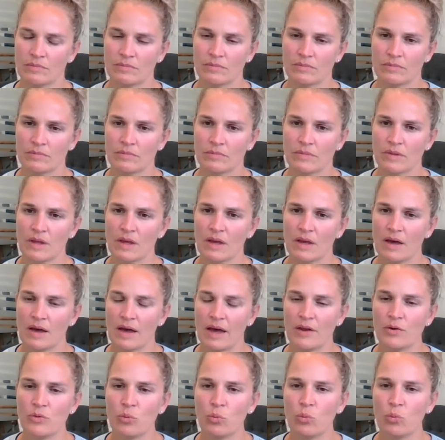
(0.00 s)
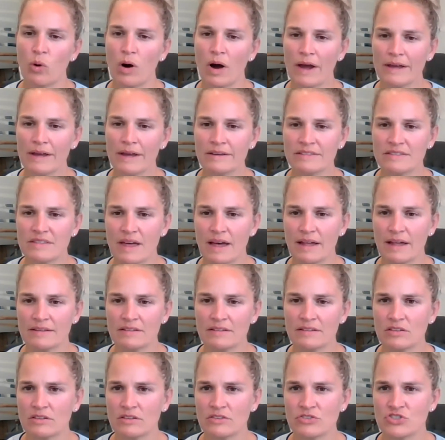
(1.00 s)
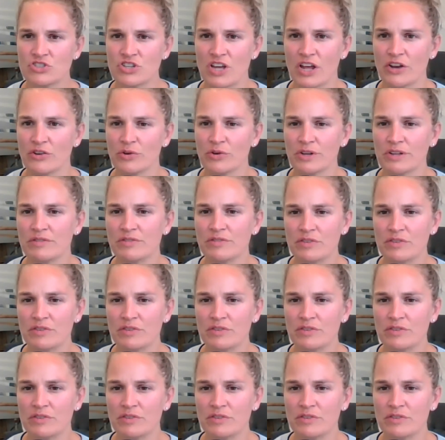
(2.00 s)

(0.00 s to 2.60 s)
Mm-hmm. And why is that generative